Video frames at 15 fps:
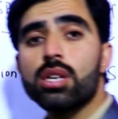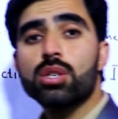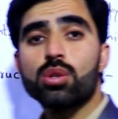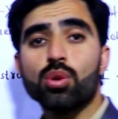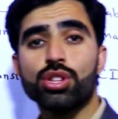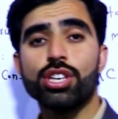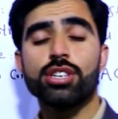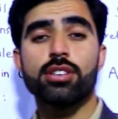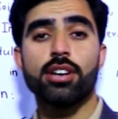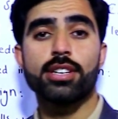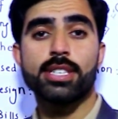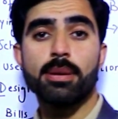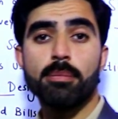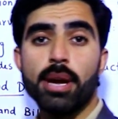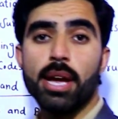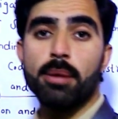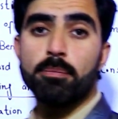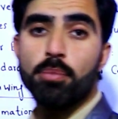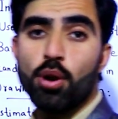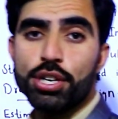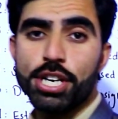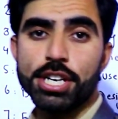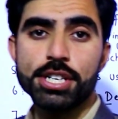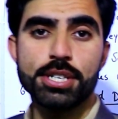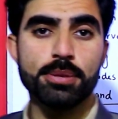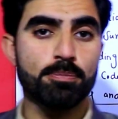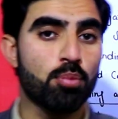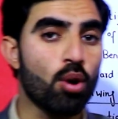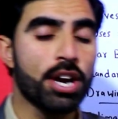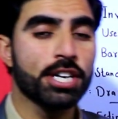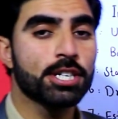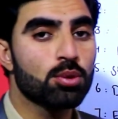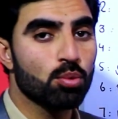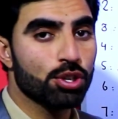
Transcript: so these are some important points